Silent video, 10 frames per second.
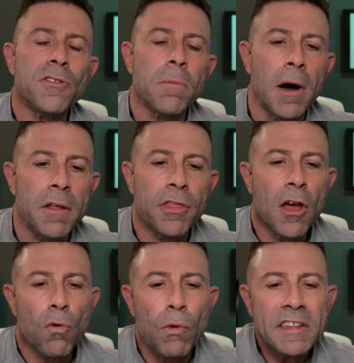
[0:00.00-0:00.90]
a month,
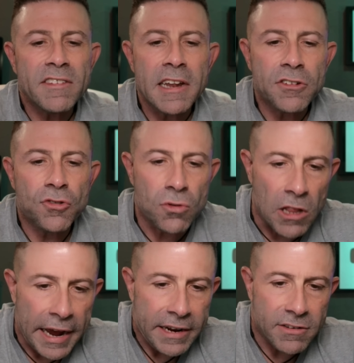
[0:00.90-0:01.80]
Residential
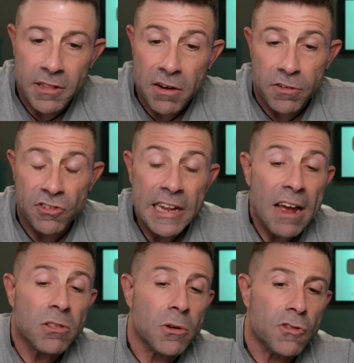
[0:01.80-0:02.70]
Lite delivers
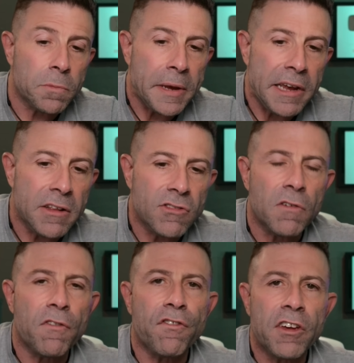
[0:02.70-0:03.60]
download speeds
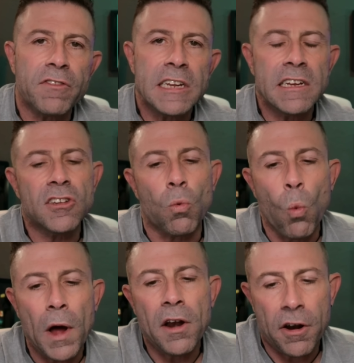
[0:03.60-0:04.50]
of 50 to
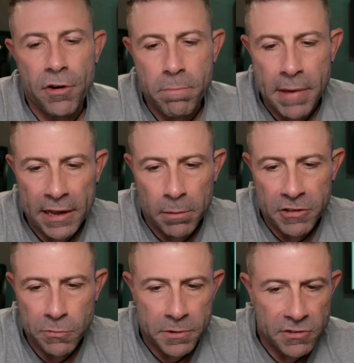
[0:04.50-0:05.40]
100
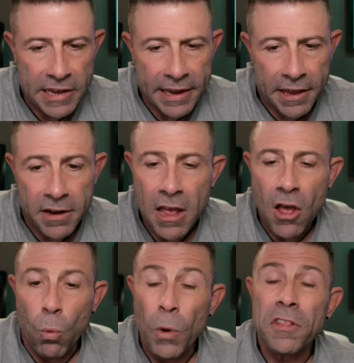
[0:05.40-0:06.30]
megabits per second
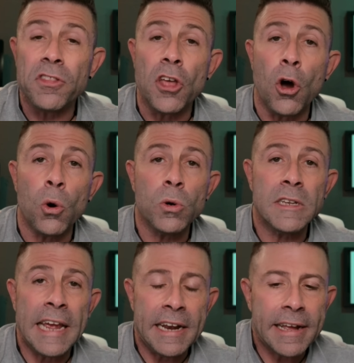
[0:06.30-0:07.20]
with no
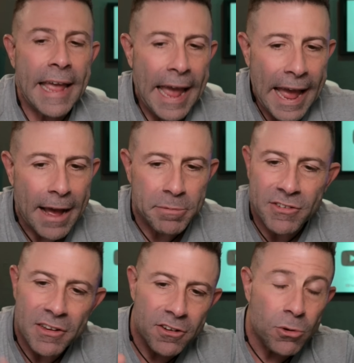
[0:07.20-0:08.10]
data
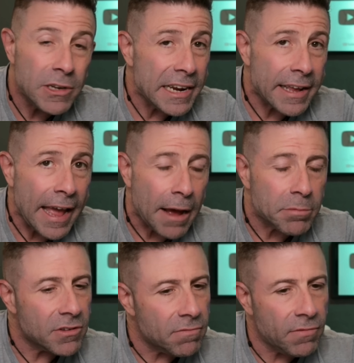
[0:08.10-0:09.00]
caps. No data
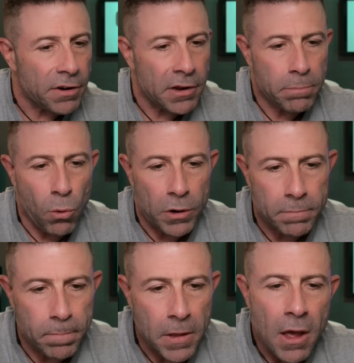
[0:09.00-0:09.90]
caps, very
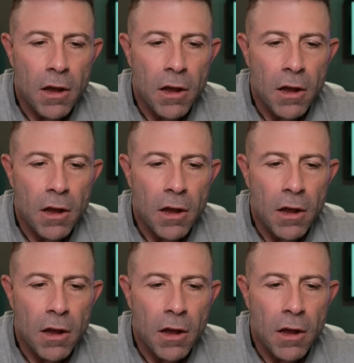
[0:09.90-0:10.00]
important.